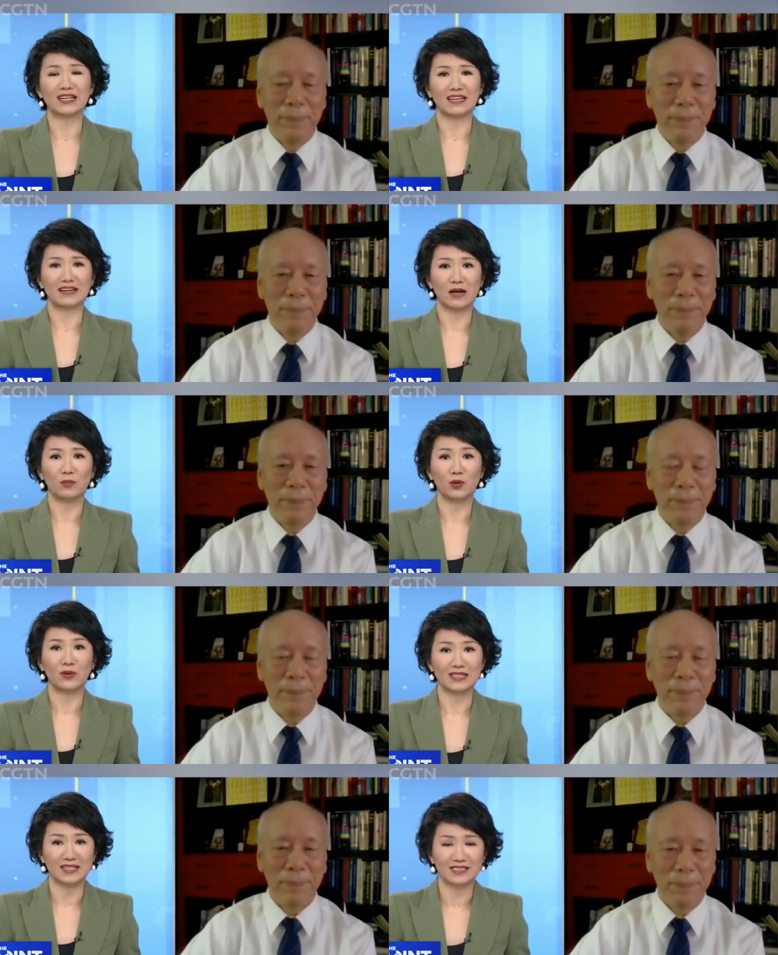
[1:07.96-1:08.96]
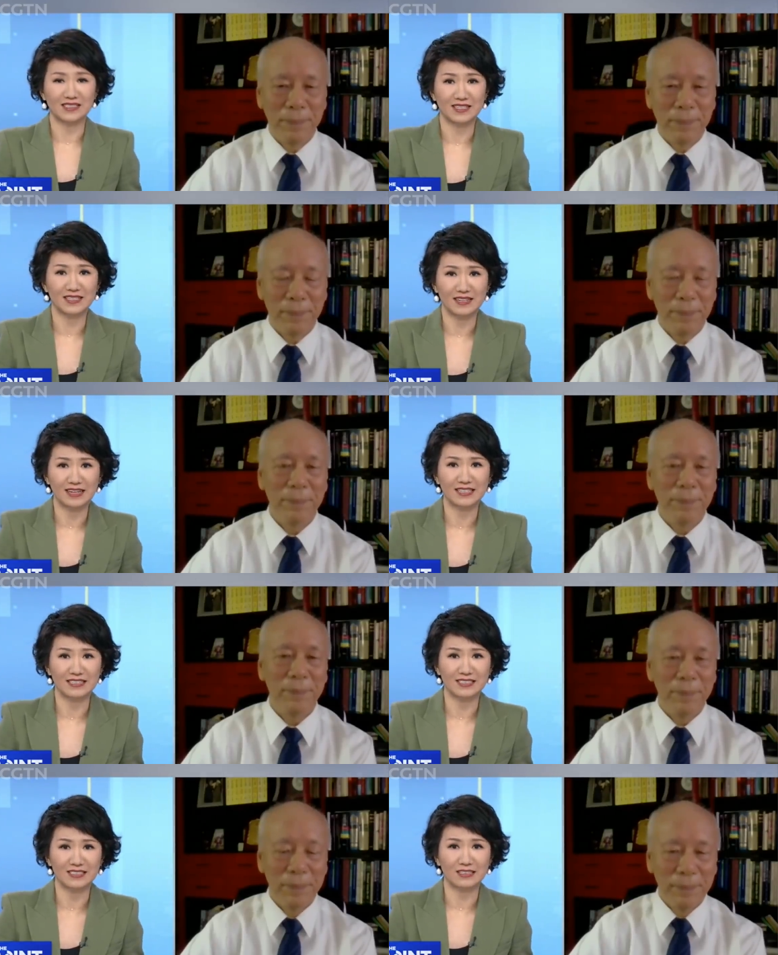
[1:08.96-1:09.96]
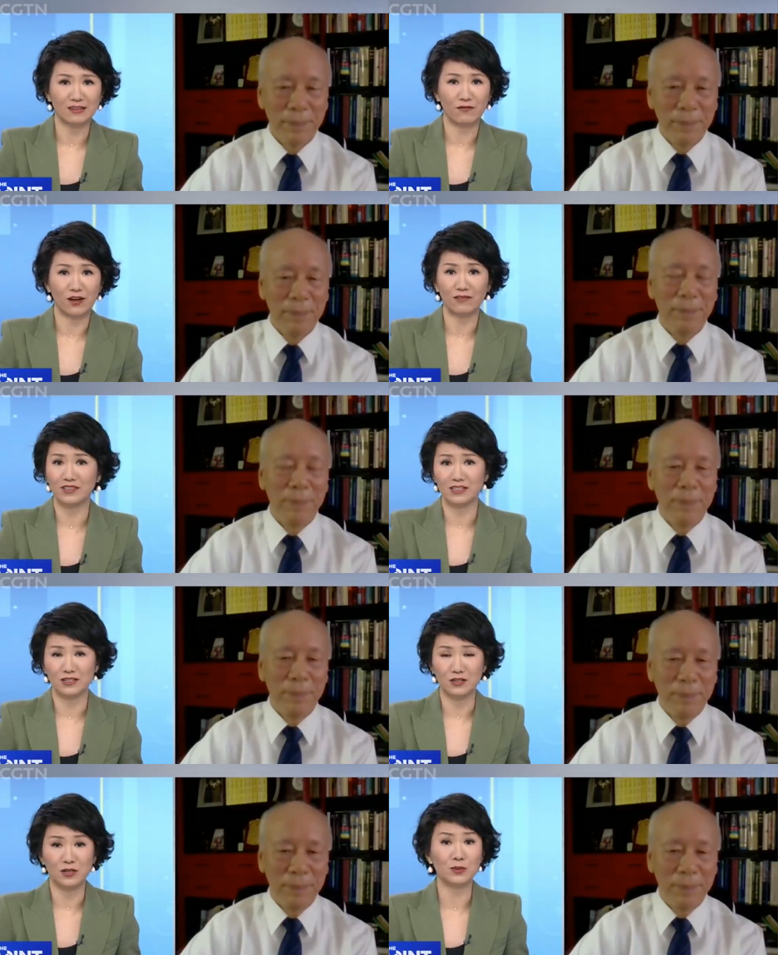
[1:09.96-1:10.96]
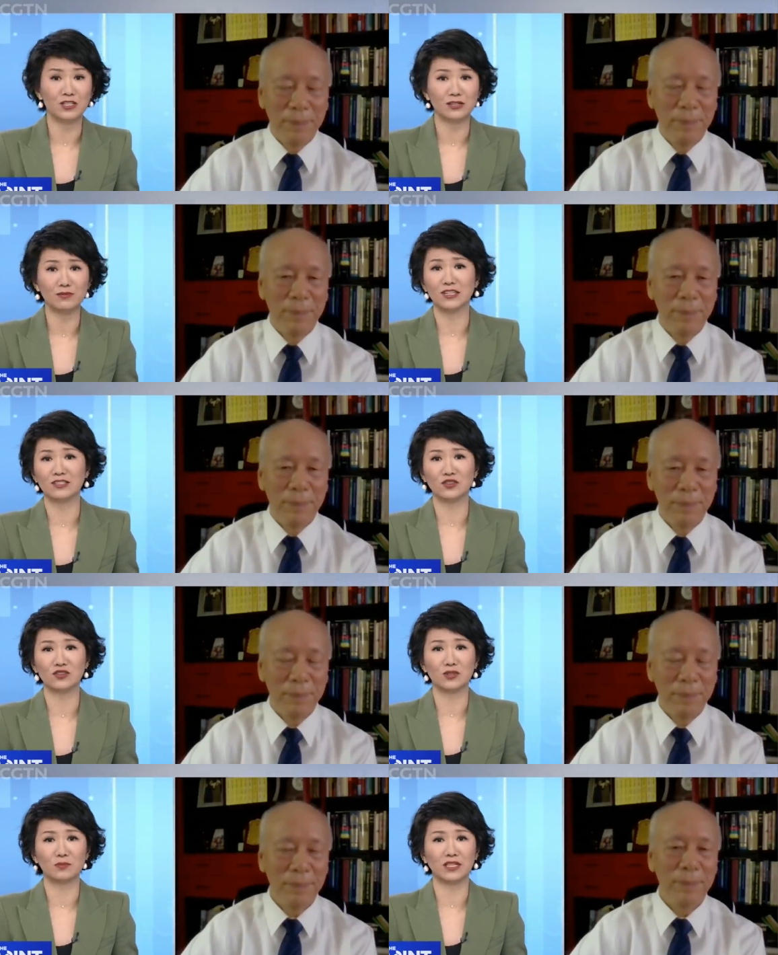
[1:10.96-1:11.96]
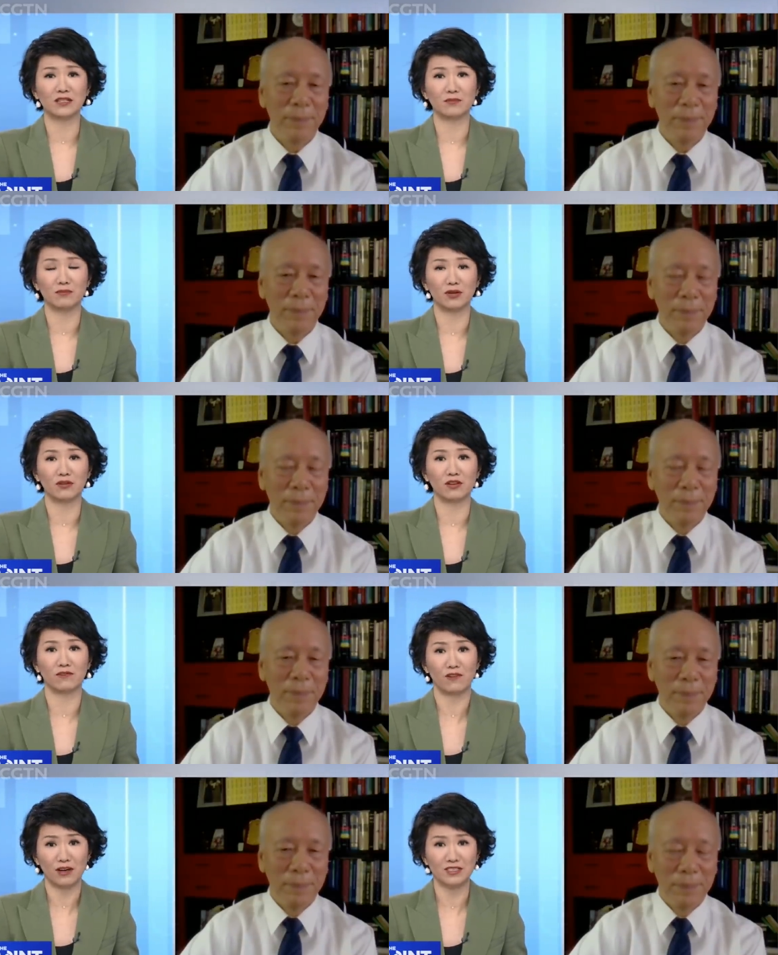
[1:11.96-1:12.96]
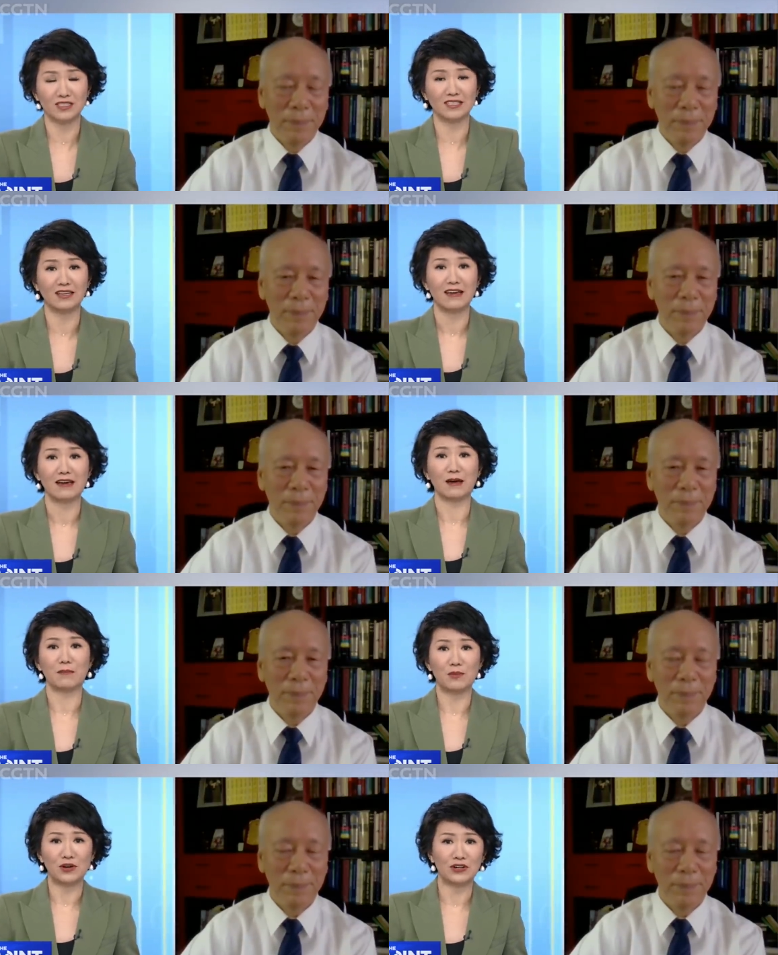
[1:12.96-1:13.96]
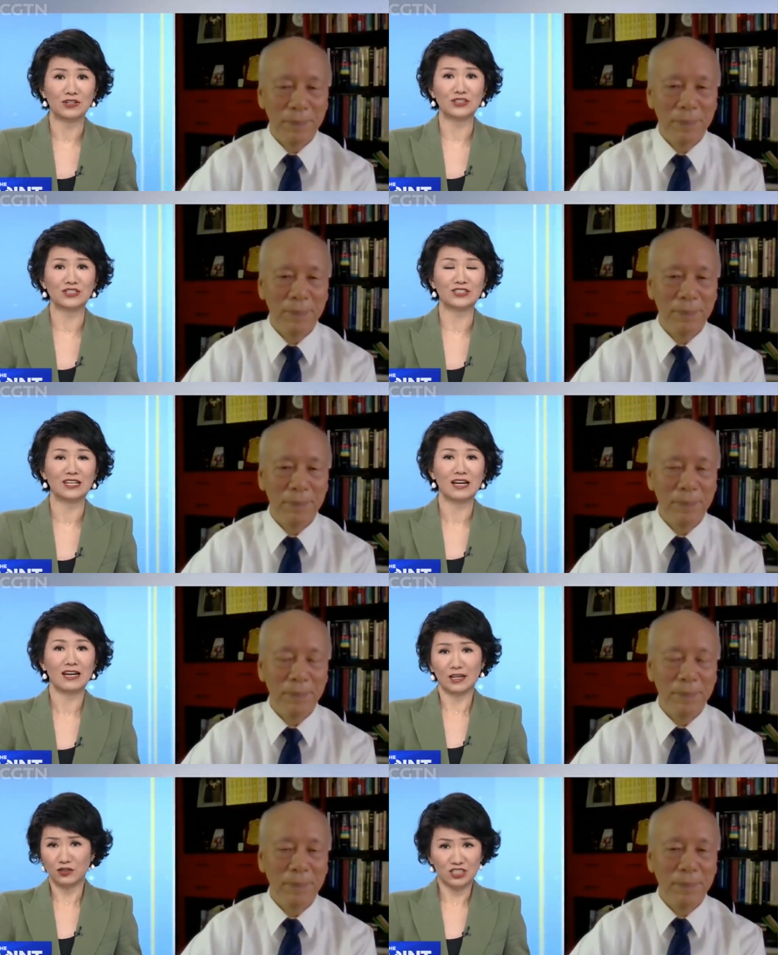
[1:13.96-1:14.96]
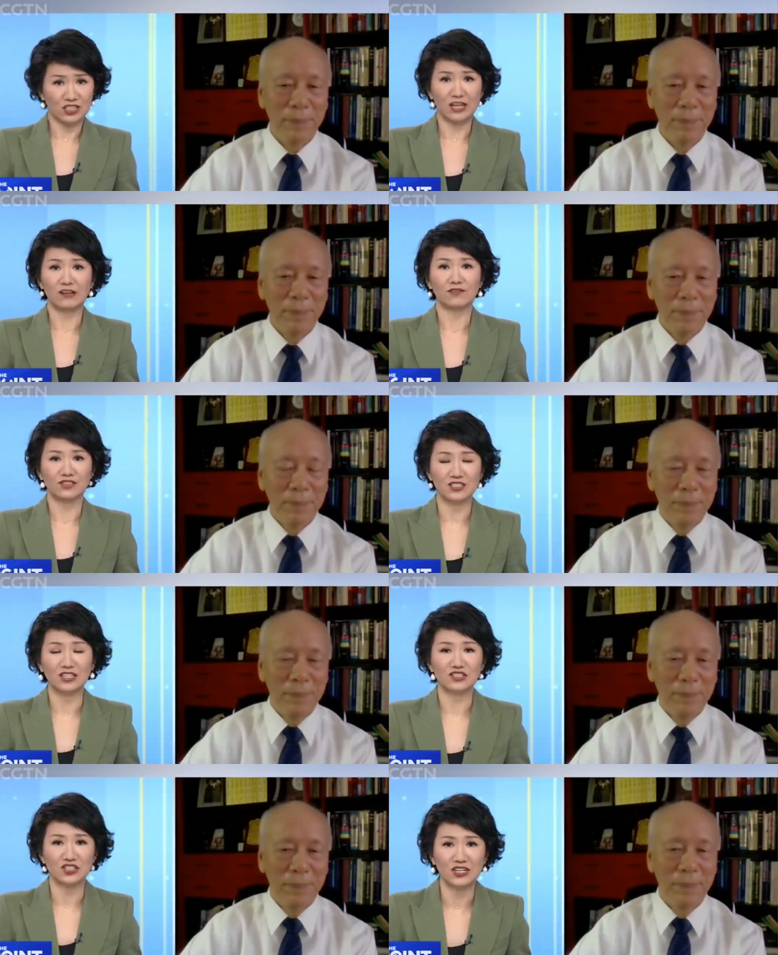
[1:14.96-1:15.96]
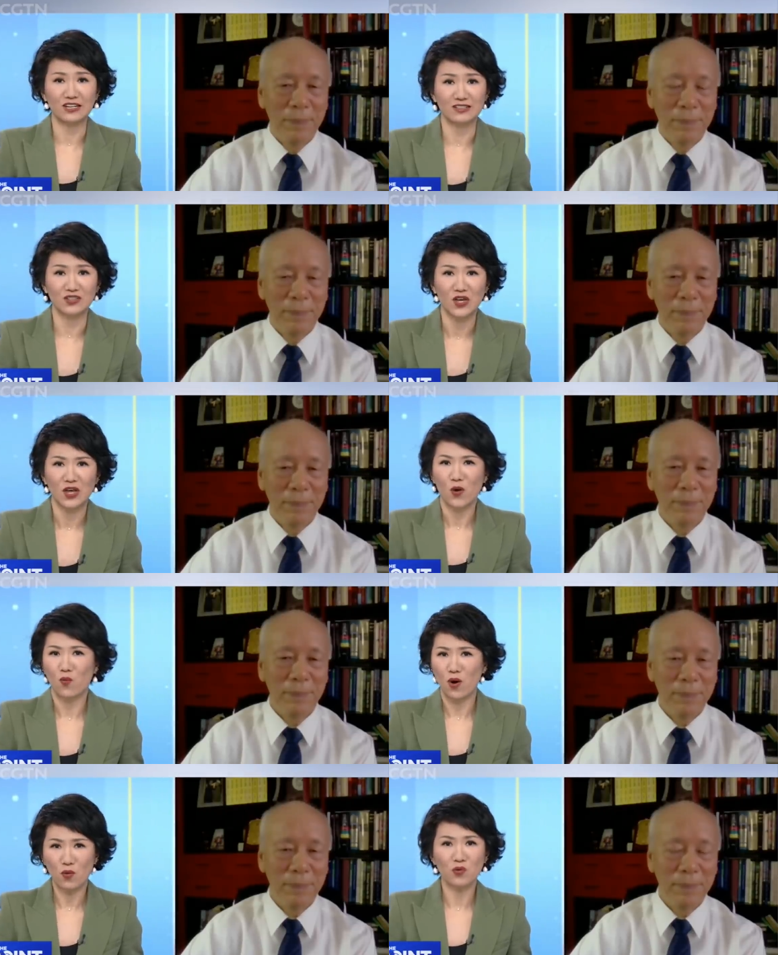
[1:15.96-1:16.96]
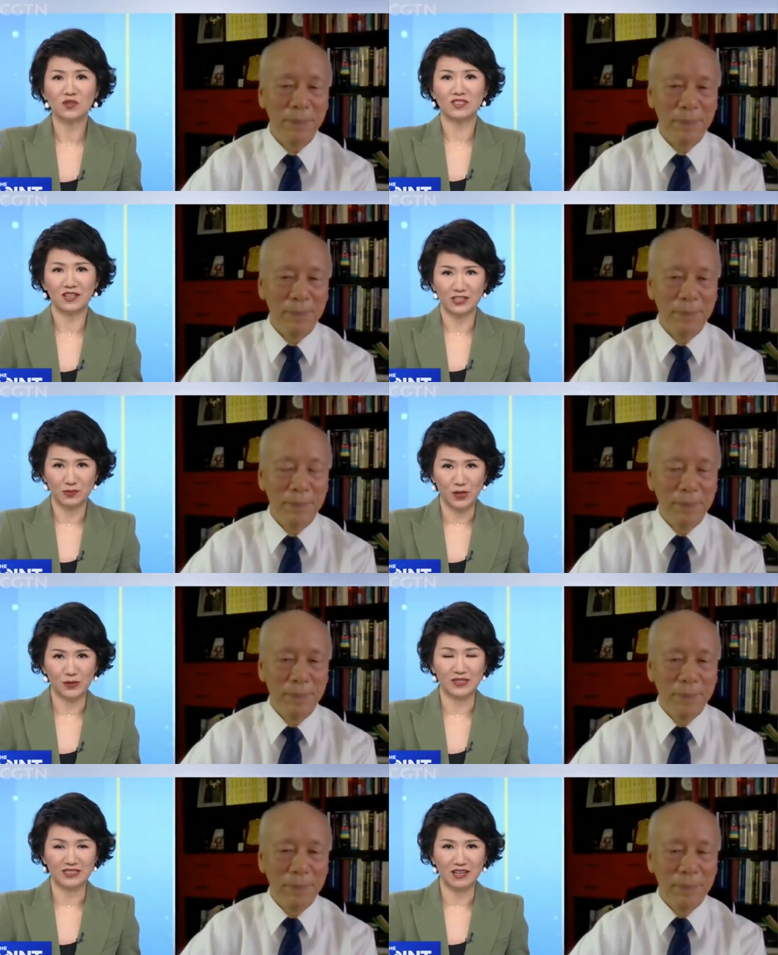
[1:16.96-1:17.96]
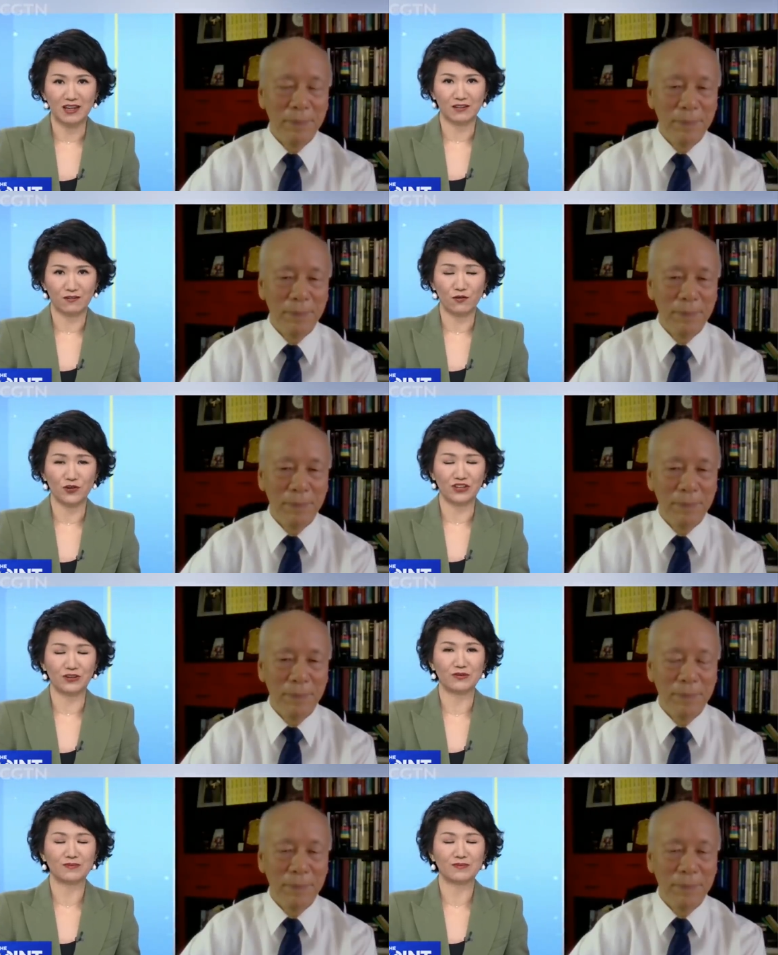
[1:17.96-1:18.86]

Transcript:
Speaker 1: in Kabul, as I said, in 1965 as an interpreter because you speak both Farsi and Persian, and you stayed for six years. What was the experience like for you?